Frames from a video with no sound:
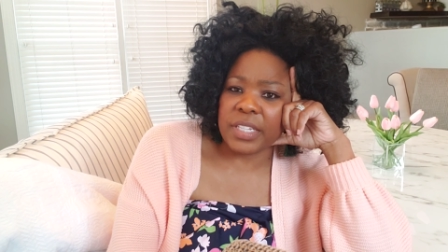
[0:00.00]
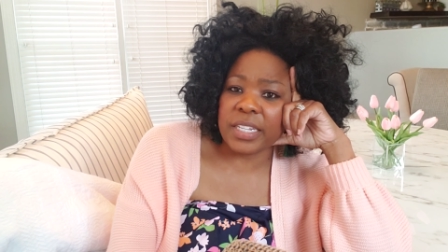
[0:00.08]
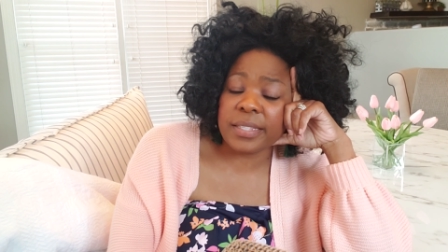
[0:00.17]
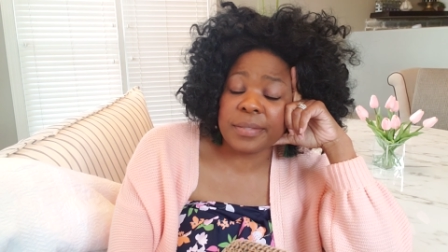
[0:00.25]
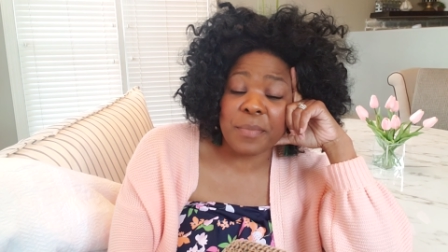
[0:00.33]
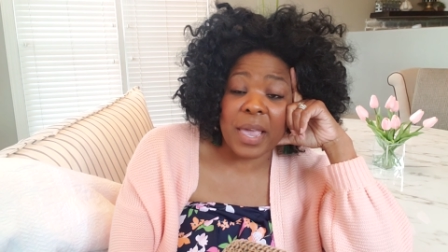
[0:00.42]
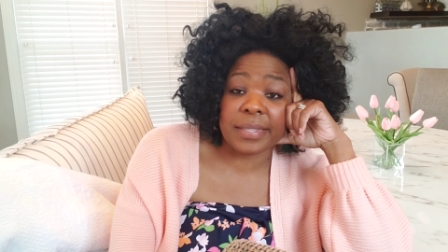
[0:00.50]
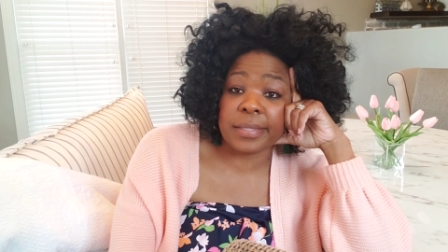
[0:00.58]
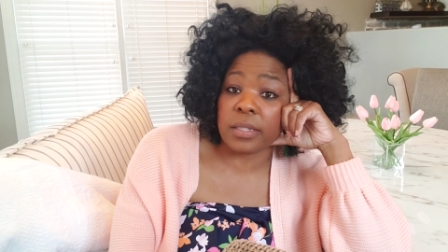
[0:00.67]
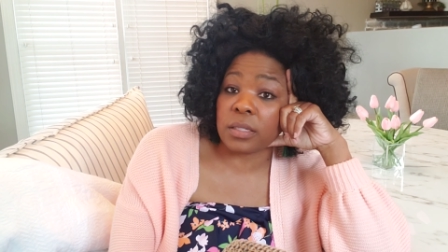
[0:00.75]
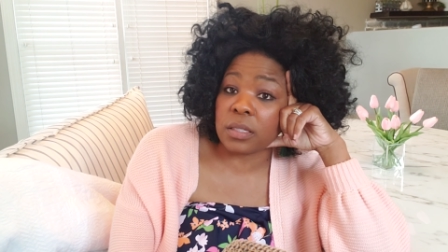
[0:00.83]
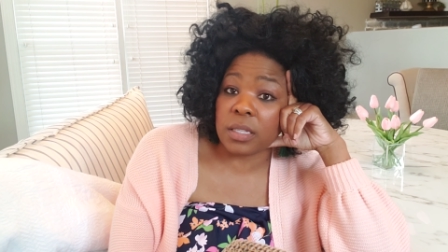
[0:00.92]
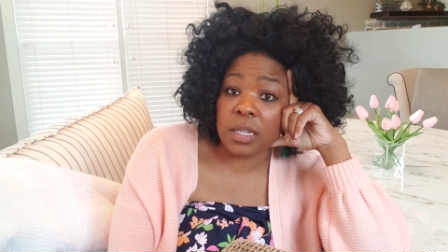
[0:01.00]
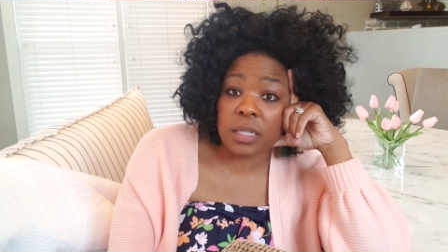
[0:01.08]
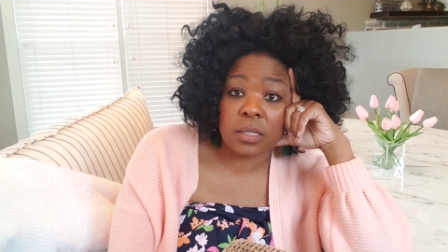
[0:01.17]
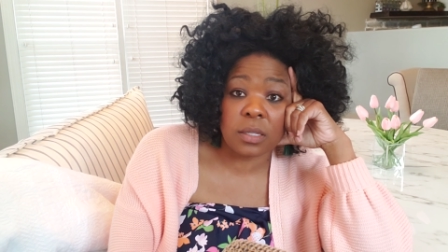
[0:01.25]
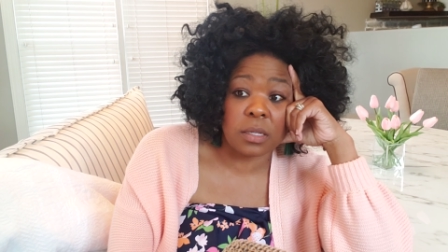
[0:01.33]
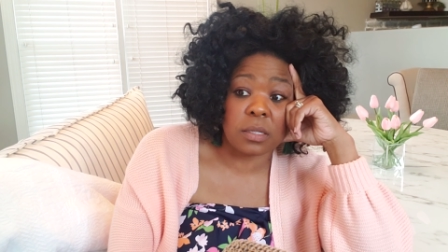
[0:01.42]
This mess is,
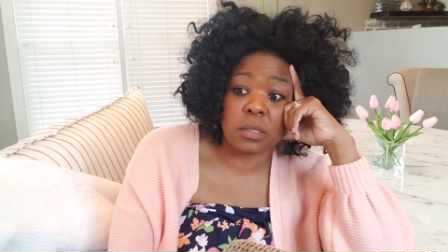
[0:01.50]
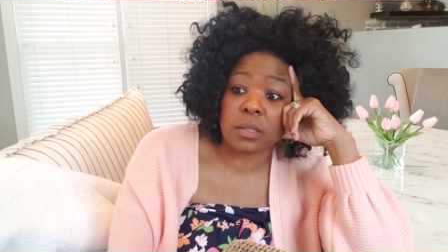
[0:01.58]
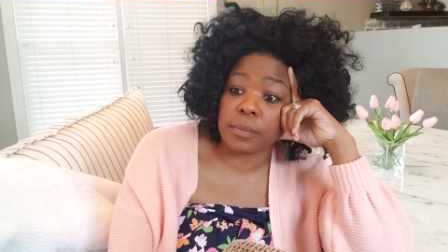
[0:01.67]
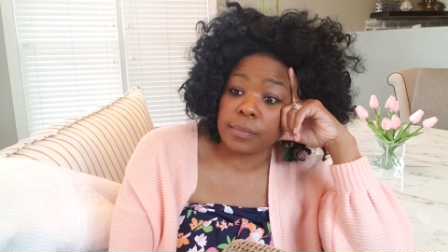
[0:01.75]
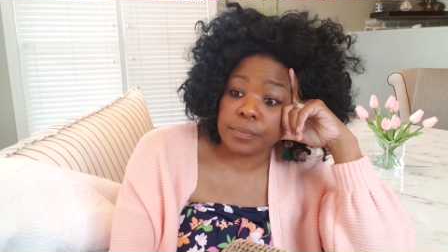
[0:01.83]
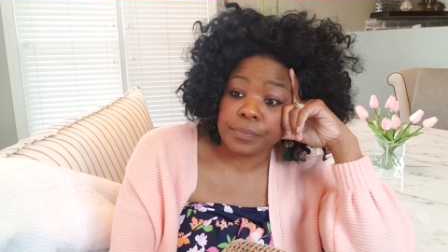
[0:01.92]
this is,